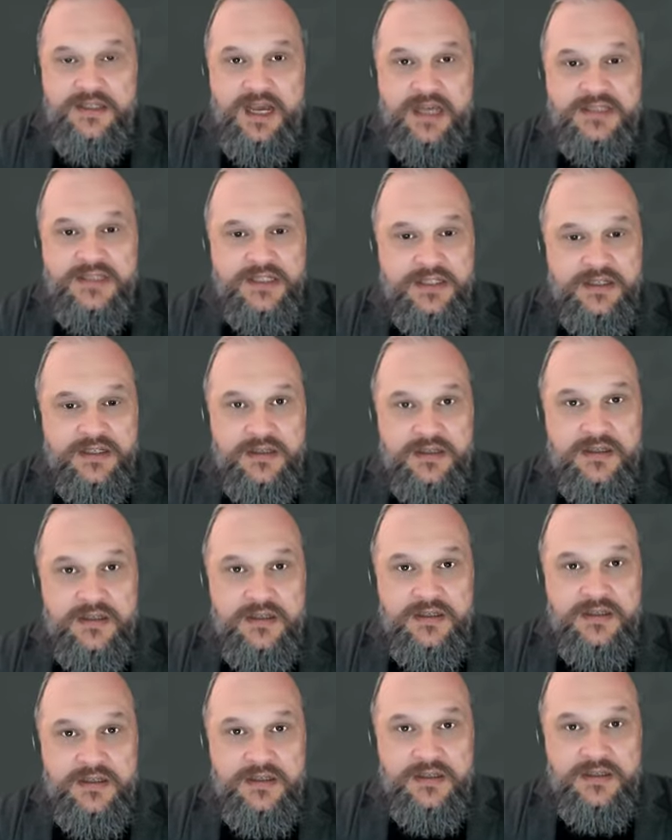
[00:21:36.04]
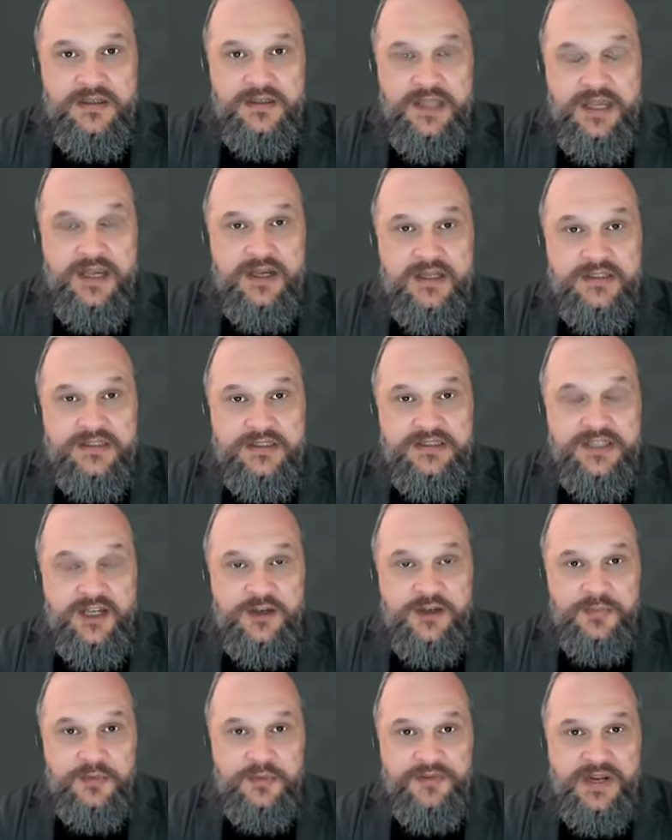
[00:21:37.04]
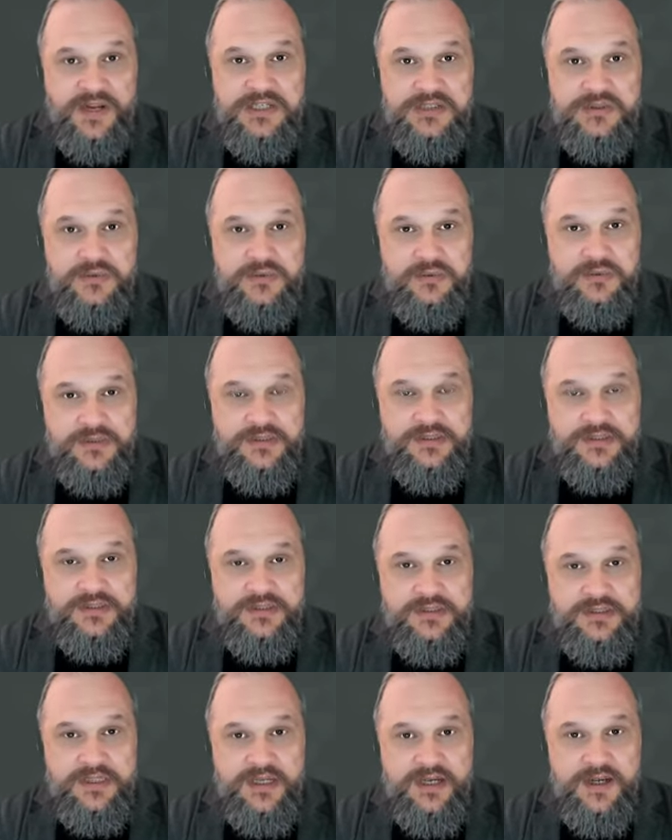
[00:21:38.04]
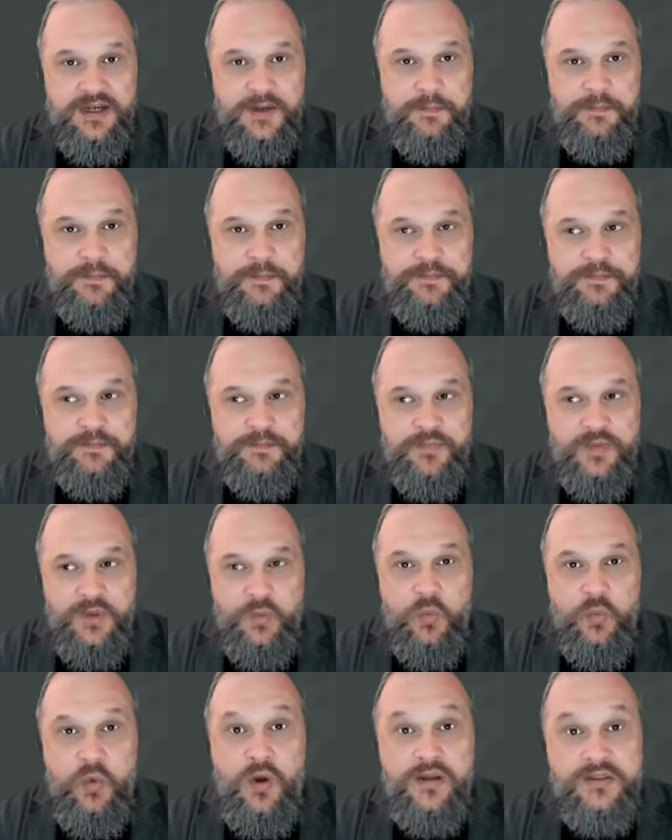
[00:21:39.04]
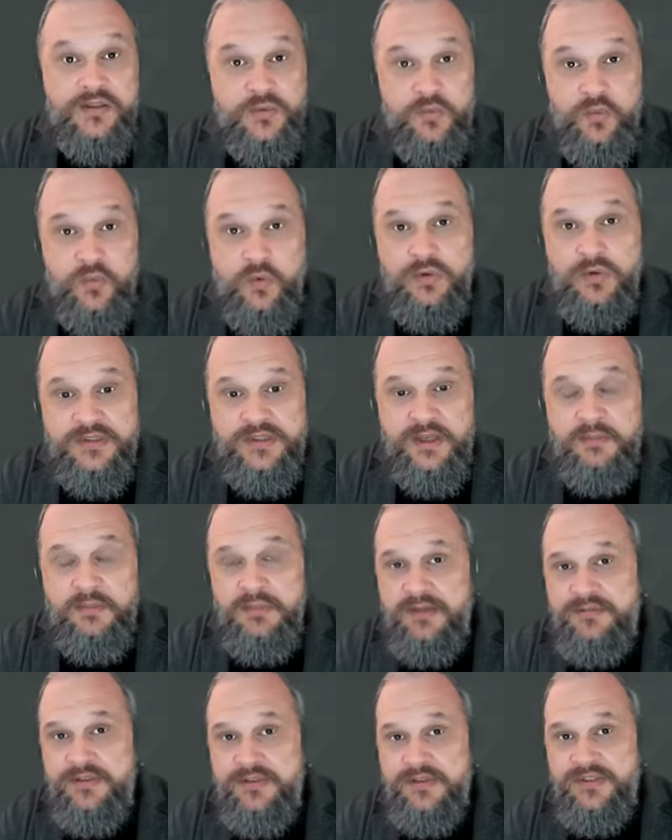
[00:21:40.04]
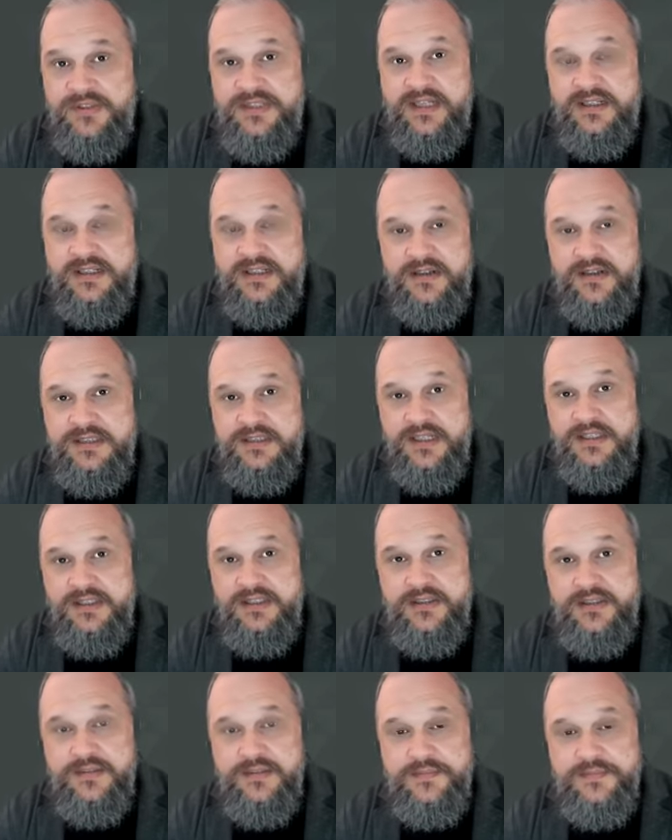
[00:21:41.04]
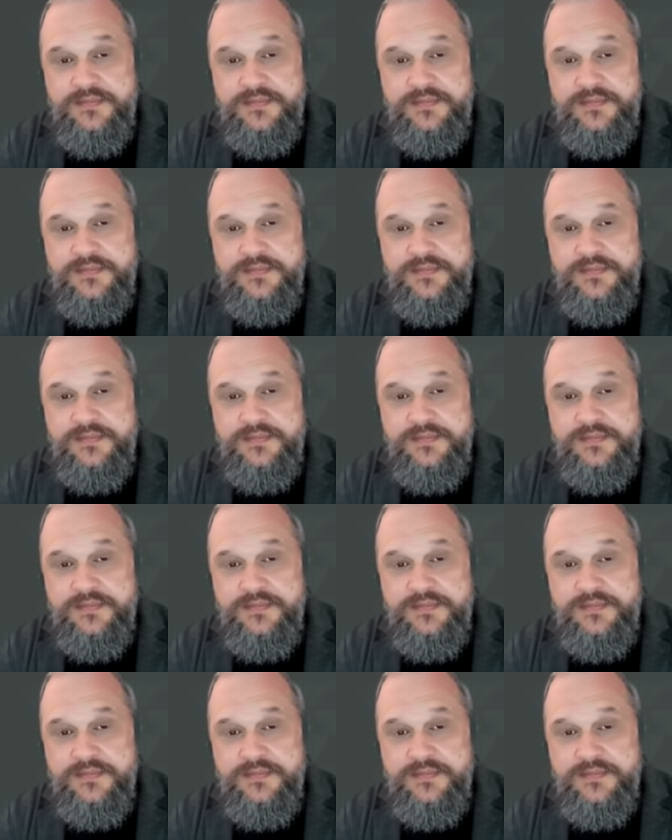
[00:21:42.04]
as a yeah, as a set of professionals, um, work towards some level of standardization.